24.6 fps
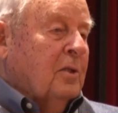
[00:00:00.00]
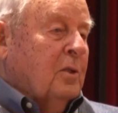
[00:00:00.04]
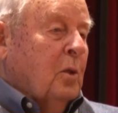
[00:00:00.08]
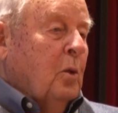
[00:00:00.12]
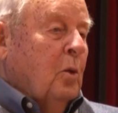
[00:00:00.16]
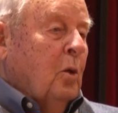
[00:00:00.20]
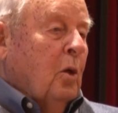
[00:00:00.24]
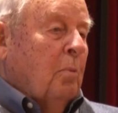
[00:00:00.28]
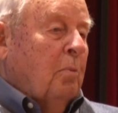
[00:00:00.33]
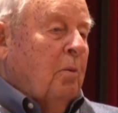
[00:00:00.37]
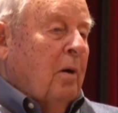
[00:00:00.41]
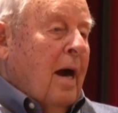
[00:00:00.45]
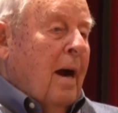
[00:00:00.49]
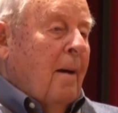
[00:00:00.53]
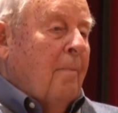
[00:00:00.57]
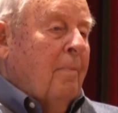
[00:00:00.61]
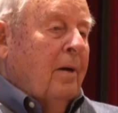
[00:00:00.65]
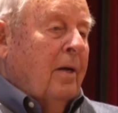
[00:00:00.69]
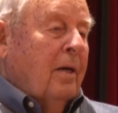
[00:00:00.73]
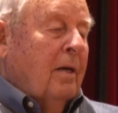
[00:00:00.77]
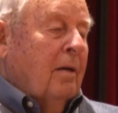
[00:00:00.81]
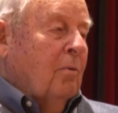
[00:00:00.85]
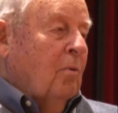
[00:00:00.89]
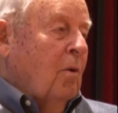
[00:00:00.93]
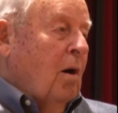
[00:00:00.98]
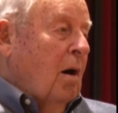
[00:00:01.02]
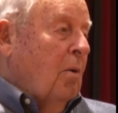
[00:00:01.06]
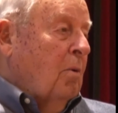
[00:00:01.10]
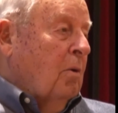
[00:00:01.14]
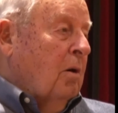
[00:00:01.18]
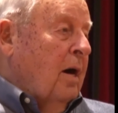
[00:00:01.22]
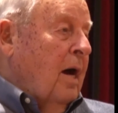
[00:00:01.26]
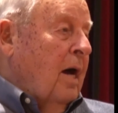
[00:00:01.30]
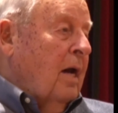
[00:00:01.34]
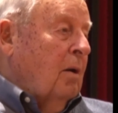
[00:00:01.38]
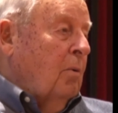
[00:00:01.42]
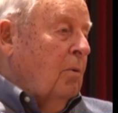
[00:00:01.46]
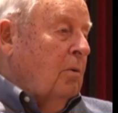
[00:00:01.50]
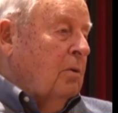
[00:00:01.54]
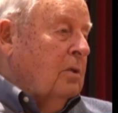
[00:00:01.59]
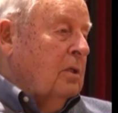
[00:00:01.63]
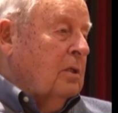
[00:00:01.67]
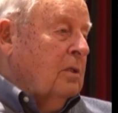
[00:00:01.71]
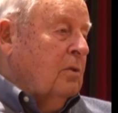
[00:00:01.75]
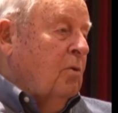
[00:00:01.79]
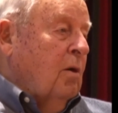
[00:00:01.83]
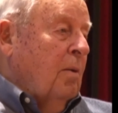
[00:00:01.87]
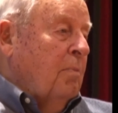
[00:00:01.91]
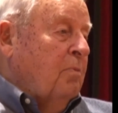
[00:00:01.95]
school property, and while we're at it, we'll
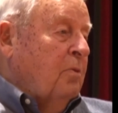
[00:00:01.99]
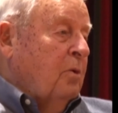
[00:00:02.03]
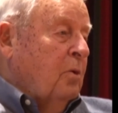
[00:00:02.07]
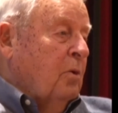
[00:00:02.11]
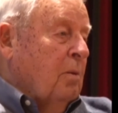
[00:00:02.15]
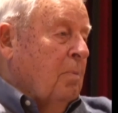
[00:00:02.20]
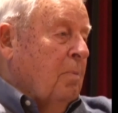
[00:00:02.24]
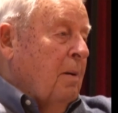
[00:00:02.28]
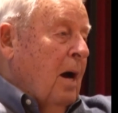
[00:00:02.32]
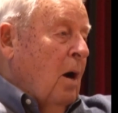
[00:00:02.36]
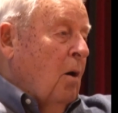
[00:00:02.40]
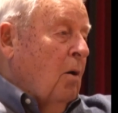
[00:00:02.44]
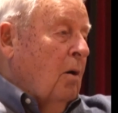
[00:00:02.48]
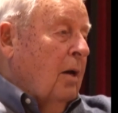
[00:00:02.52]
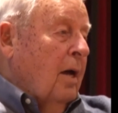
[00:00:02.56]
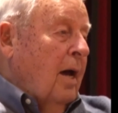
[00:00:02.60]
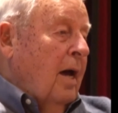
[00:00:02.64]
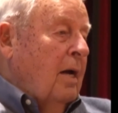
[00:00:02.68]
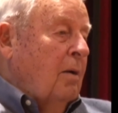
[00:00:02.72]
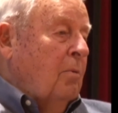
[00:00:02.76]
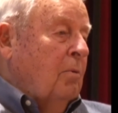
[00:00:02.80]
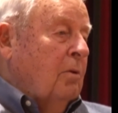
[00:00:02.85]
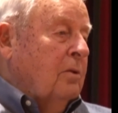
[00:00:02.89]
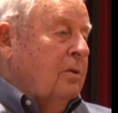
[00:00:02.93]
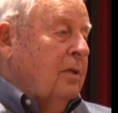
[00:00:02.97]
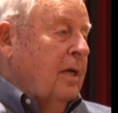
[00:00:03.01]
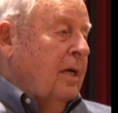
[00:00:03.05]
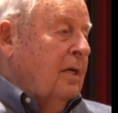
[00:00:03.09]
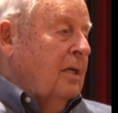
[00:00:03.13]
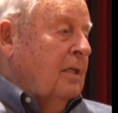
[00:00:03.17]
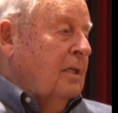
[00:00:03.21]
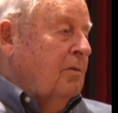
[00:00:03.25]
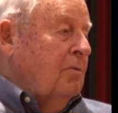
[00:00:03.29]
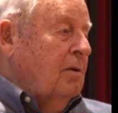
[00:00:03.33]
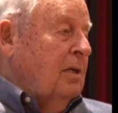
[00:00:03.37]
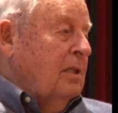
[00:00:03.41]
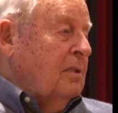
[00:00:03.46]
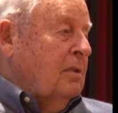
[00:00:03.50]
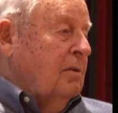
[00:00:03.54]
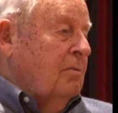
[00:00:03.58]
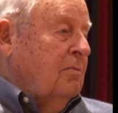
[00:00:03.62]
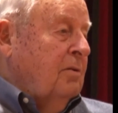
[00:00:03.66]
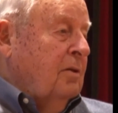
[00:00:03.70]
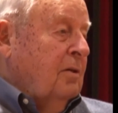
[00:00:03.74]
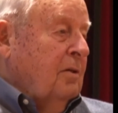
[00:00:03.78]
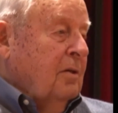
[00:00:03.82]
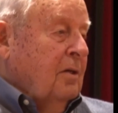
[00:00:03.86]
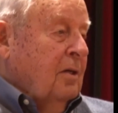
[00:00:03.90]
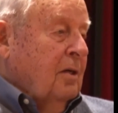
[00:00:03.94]
just go up through the power line and we'll take in the rest
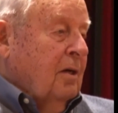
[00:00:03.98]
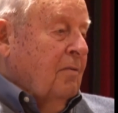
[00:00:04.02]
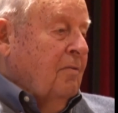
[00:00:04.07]
of